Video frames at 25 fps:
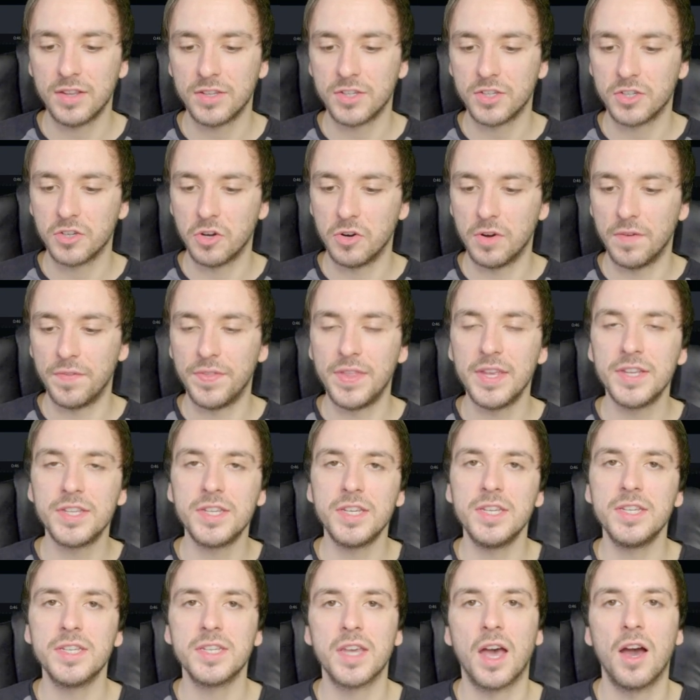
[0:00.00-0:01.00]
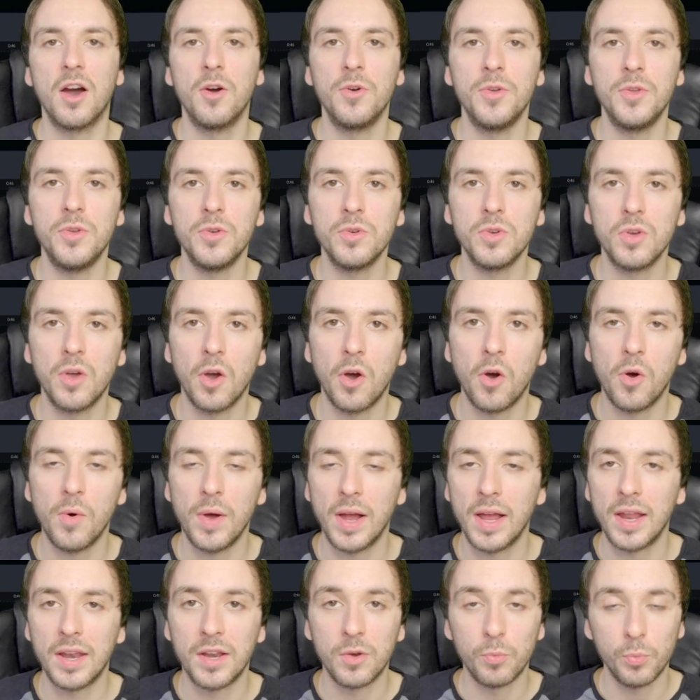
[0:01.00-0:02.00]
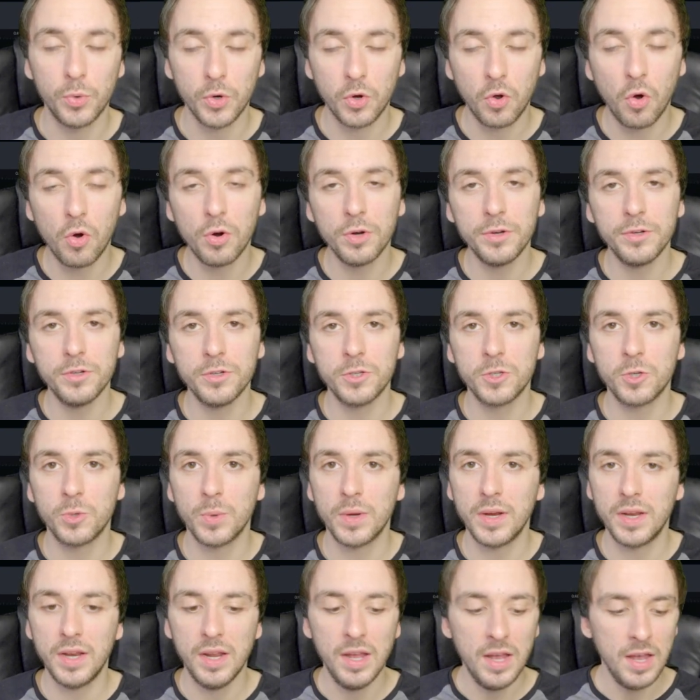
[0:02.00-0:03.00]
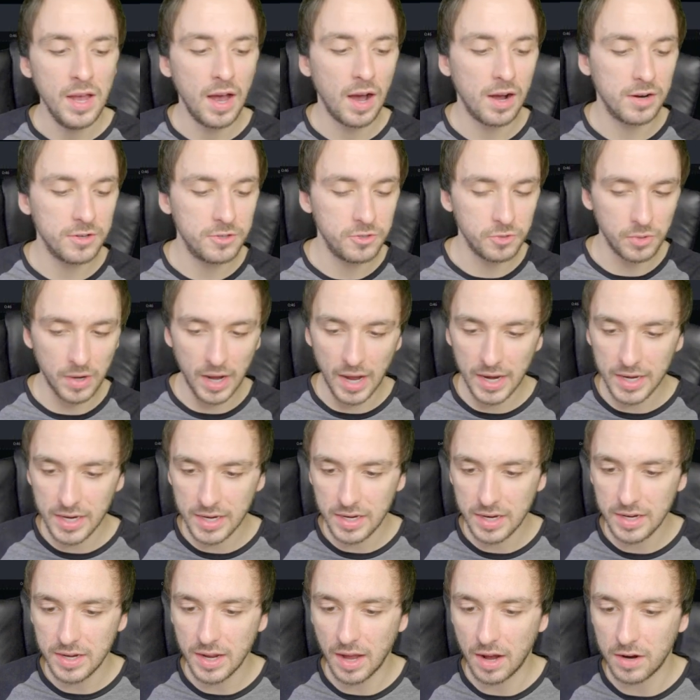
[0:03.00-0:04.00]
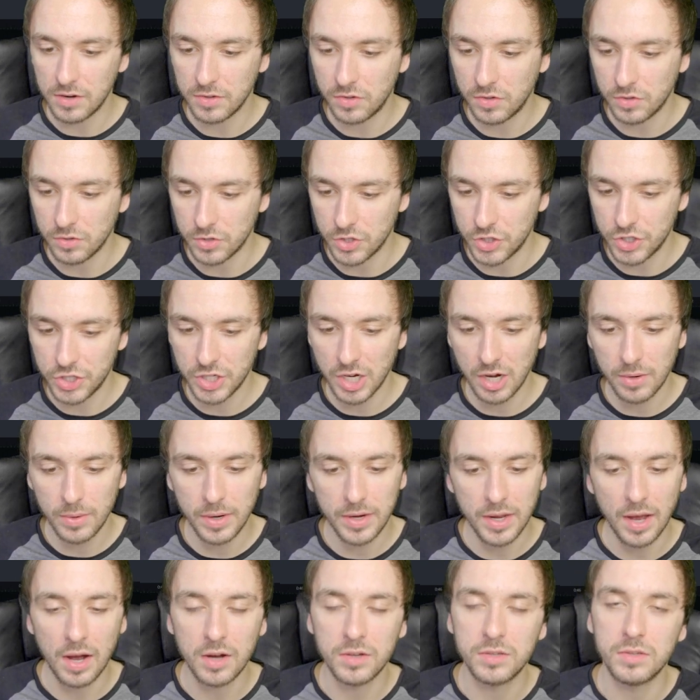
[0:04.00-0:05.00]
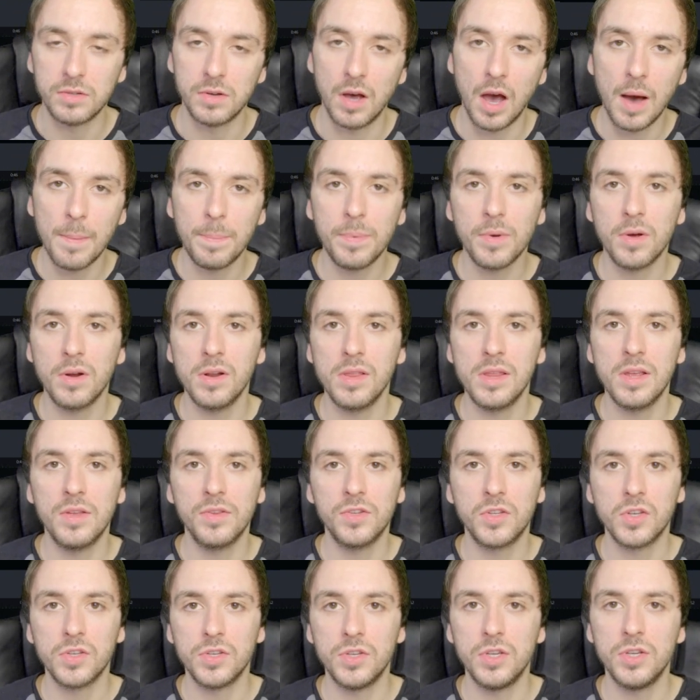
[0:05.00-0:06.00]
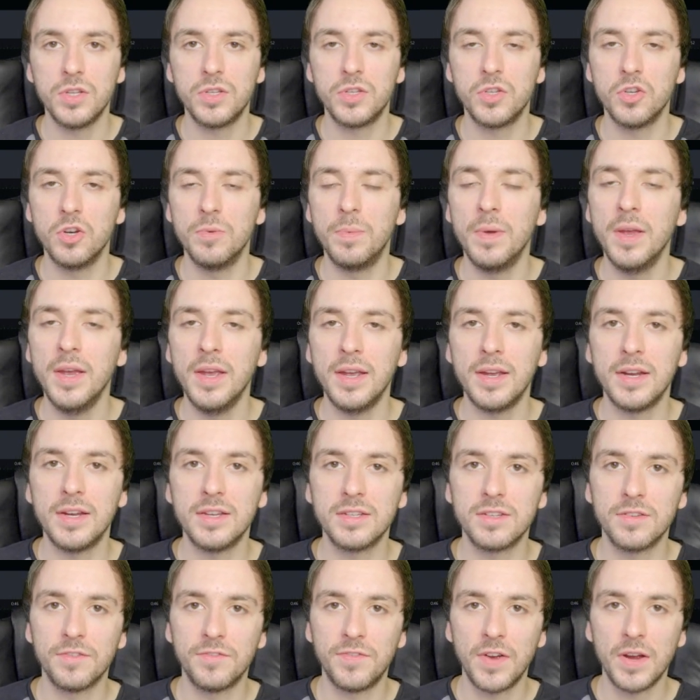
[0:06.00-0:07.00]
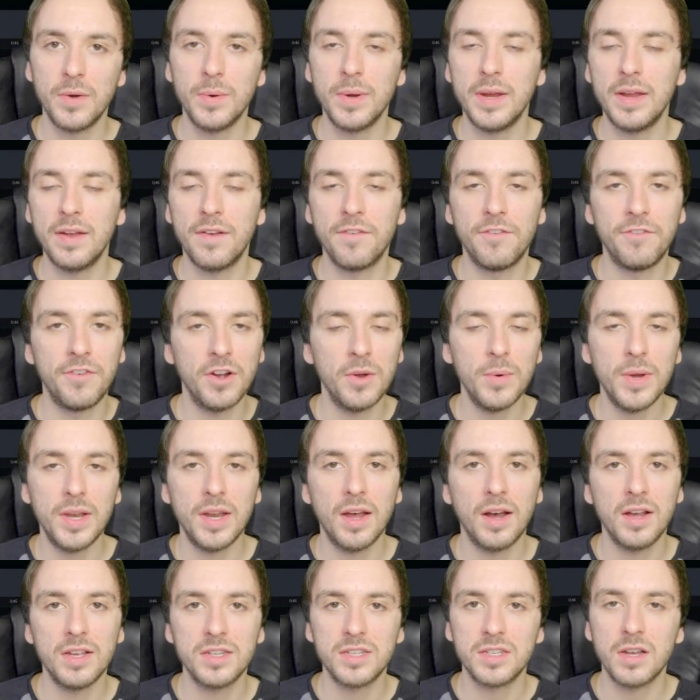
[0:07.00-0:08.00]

So this is how you go and record your screen, how to edit it, how to share it, how to upload them to YouTube. It is very, very nice.